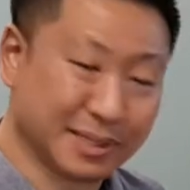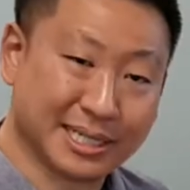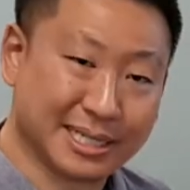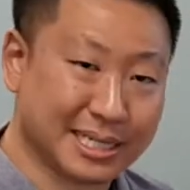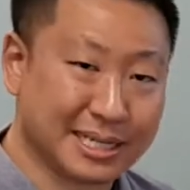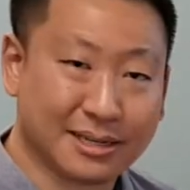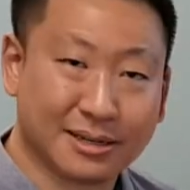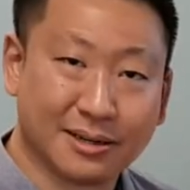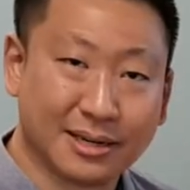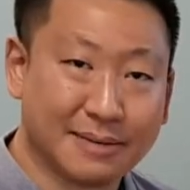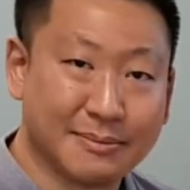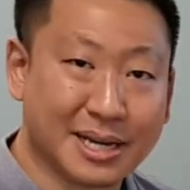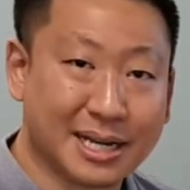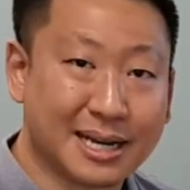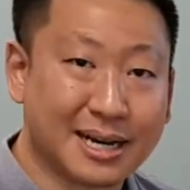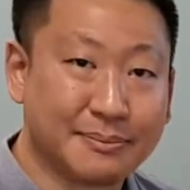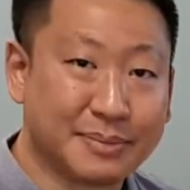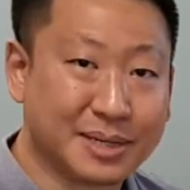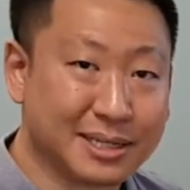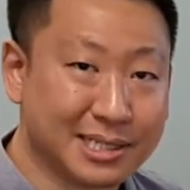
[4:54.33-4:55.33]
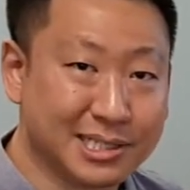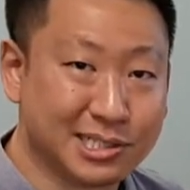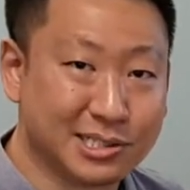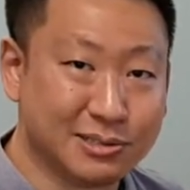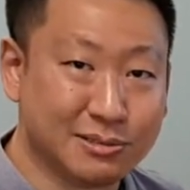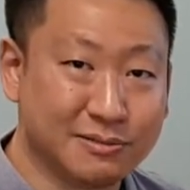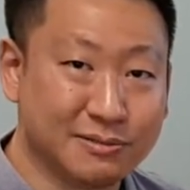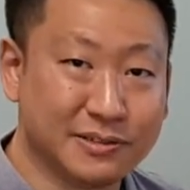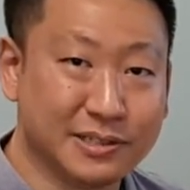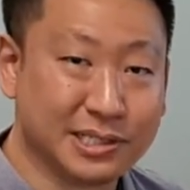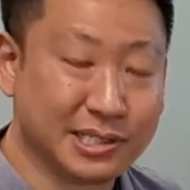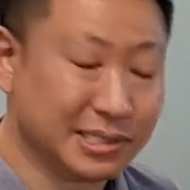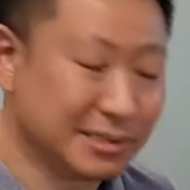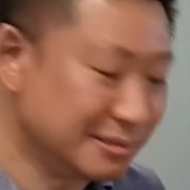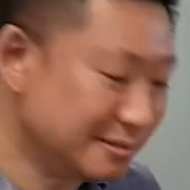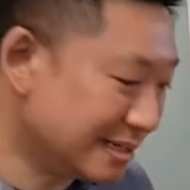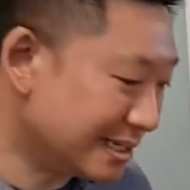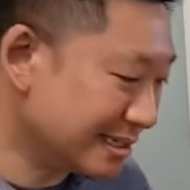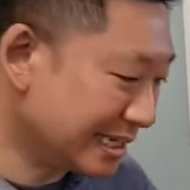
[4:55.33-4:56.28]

But it may not be an issue for you.